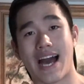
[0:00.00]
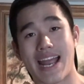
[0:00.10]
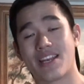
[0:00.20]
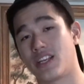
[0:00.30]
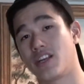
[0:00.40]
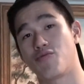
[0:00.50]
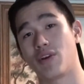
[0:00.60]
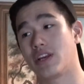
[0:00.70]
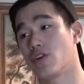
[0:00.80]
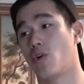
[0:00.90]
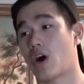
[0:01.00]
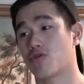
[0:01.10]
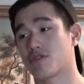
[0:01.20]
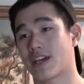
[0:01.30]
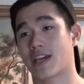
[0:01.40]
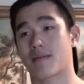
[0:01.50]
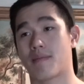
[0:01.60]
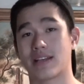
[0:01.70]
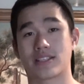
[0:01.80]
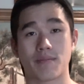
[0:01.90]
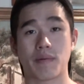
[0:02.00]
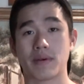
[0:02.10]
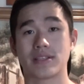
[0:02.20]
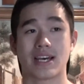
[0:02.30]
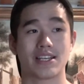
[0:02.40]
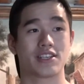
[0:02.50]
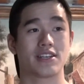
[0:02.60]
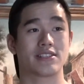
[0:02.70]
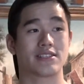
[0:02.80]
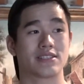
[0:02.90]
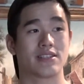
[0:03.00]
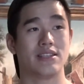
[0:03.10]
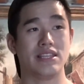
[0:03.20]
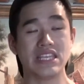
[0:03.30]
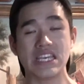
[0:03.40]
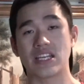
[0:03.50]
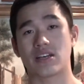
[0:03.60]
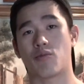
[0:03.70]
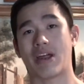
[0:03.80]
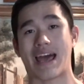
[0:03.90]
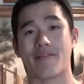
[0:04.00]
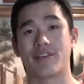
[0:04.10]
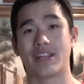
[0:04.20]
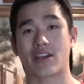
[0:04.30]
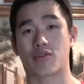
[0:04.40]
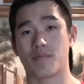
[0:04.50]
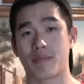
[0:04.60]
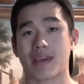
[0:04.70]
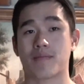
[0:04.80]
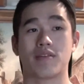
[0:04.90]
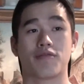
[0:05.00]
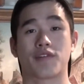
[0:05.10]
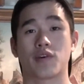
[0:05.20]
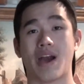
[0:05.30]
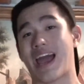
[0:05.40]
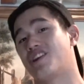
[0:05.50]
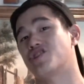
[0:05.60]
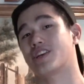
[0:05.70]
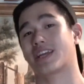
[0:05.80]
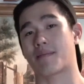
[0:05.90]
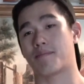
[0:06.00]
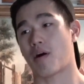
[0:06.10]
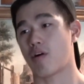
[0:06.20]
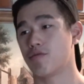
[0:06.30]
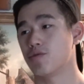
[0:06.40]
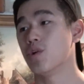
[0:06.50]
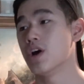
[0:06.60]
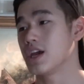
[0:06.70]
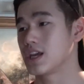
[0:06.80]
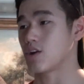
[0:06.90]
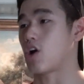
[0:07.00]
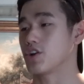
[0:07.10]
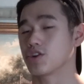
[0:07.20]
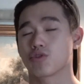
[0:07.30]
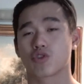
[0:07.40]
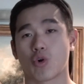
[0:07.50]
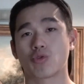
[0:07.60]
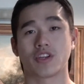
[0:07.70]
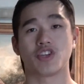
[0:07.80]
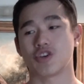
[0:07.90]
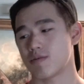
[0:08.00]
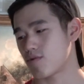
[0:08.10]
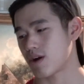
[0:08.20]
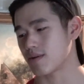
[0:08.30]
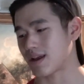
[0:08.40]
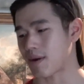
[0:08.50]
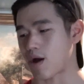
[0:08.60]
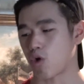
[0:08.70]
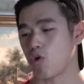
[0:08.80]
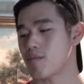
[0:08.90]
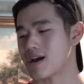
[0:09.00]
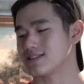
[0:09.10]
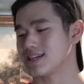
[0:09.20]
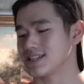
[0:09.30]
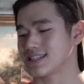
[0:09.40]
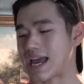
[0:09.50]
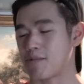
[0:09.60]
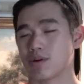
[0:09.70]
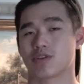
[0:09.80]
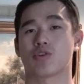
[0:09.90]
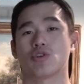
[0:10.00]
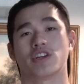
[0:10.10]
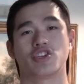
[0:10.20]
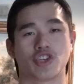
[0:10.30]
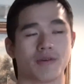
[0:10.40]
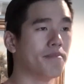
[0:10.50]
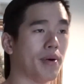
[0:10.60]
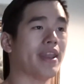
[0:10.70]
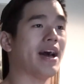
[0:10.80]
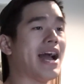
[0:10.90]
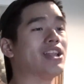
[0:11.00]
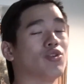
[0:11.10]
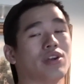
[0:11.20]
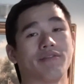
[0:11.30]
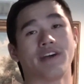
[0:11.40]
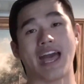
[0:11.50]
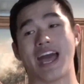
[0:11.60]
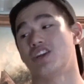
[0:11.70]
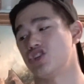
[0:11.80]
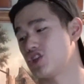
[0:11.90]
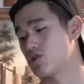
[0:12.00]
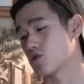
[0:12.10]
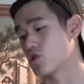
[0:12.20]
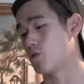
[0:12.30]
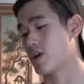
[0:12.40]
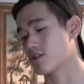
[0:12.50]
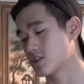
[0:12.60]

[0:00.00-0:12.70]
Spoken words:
I didn't really know how to take my supplements. I just needed whatever that could make me feel energetic and powerful in order to go to the gym, right? Like my whole mindset is I want to go to the gym, but I don't have the energy to go there.